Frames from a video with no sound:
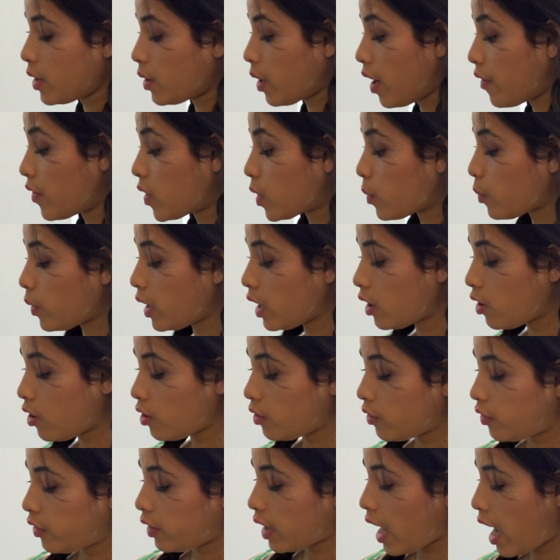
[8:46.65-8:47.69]
So I've
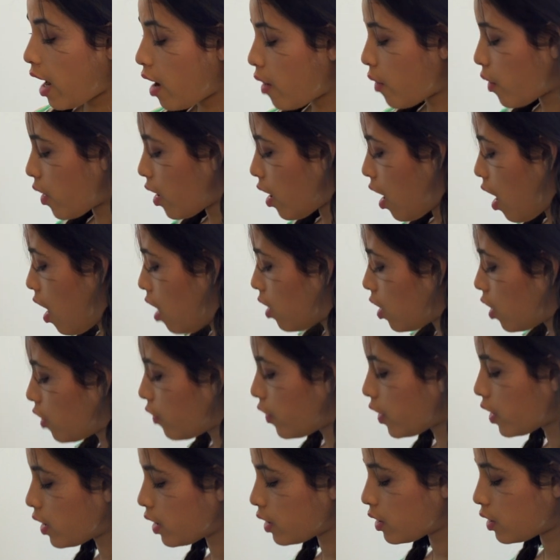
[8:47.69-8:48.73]
sprinkled flour all
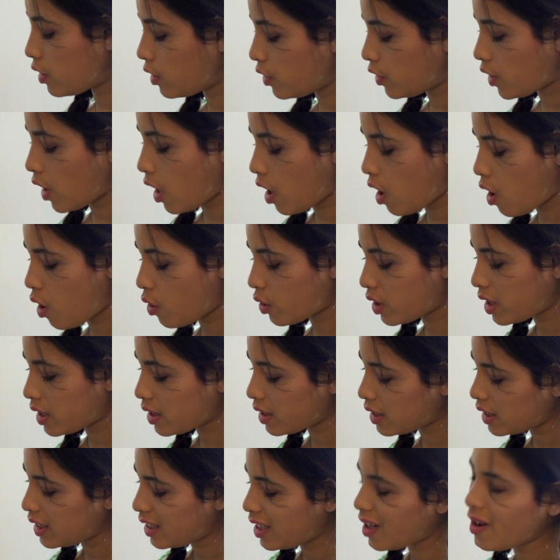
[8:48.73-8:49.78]
over this dough,
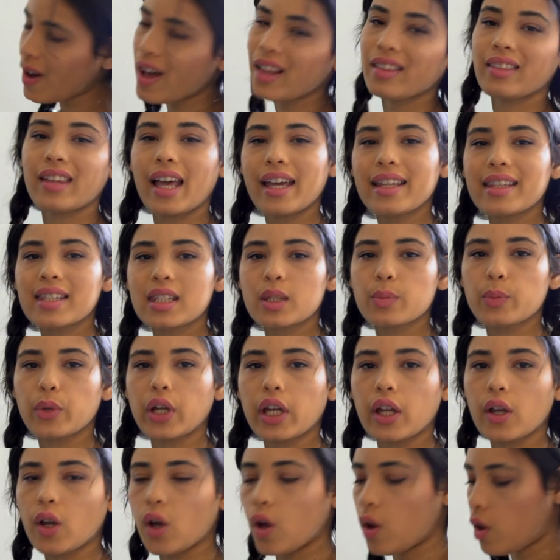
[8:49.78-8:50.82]
just, you know, a light
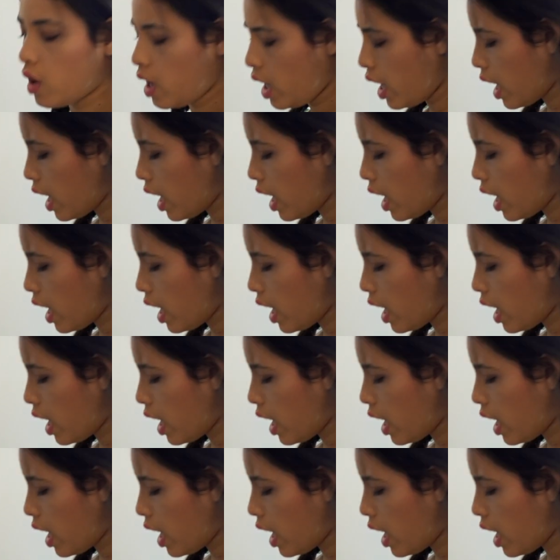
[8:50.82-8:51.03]
sprinkle.